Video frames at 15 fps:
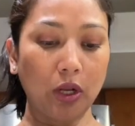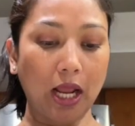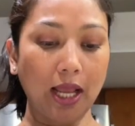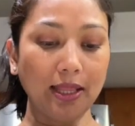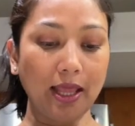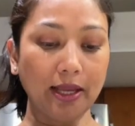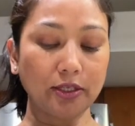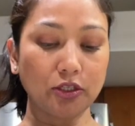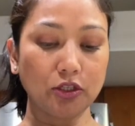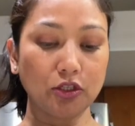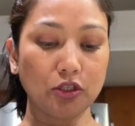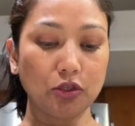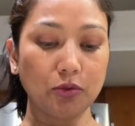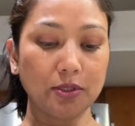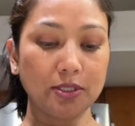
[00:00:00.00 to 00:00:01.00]
I like to
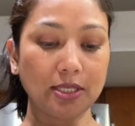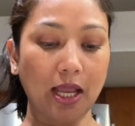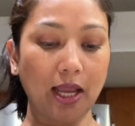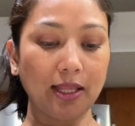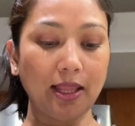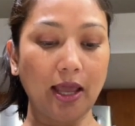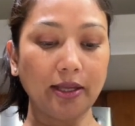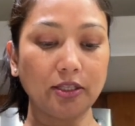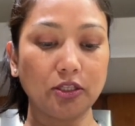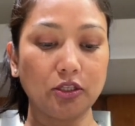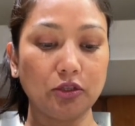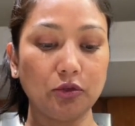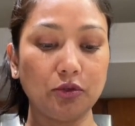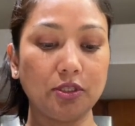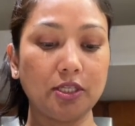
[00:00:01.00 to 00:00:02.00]
do is I like
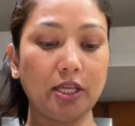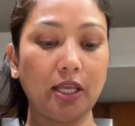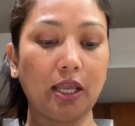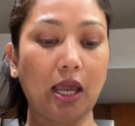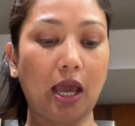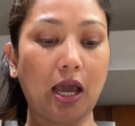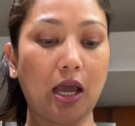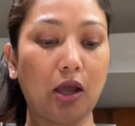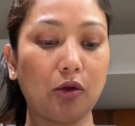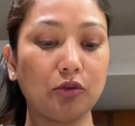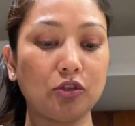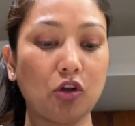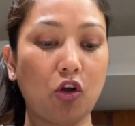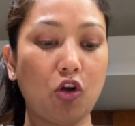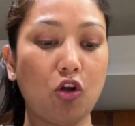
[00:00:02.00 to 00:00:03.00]
to take
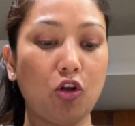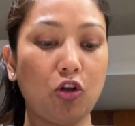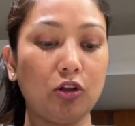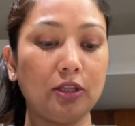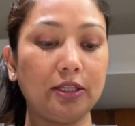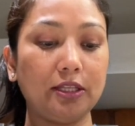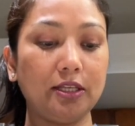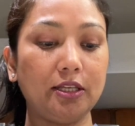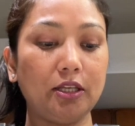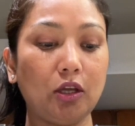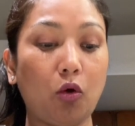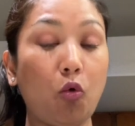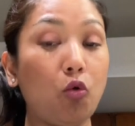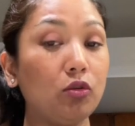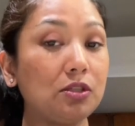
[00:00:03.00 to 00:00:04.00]
out all the
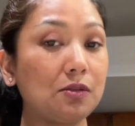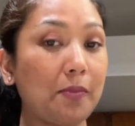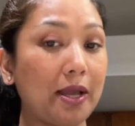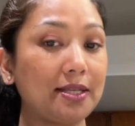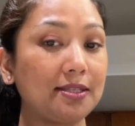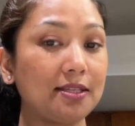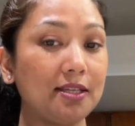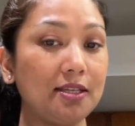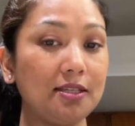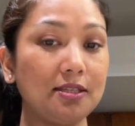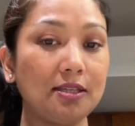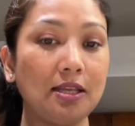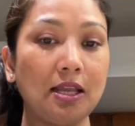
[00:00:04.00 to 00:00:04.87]
whole spices.